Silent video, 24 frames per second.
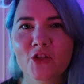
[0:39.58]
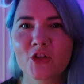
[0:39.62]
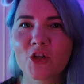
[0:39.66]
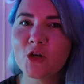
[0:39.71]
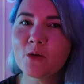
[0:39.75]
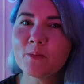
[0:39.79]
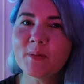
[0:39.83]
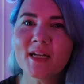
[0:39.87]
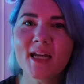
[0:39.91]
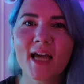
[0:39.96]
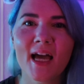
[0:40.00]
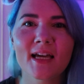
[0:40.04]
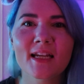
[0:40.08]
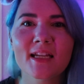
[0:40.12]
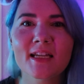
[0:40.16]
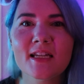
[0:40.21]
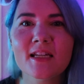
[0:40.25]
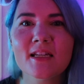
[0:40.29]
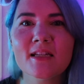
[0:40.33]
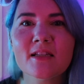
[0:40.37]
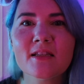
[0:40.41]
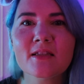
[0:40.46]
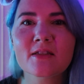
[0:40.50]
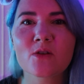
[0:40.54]

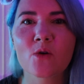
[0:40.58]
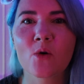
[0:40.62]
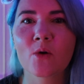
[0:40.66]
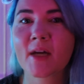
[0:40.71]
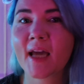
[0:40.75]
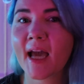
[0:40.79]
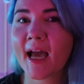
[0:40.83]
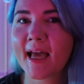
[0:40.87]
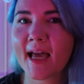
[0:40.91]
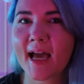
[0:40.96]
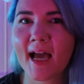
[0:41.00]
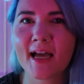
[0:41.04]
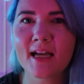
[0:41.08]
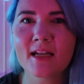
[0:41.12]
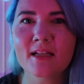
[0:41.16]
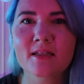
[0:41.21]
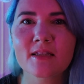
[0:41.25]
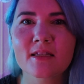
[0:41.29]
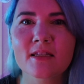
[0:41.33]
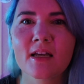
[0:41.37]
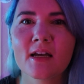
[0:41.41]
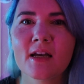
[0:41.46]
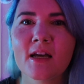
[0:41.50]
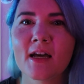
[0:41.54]
Kubernetes, or
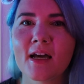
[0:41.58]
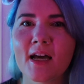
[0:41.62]
K8s,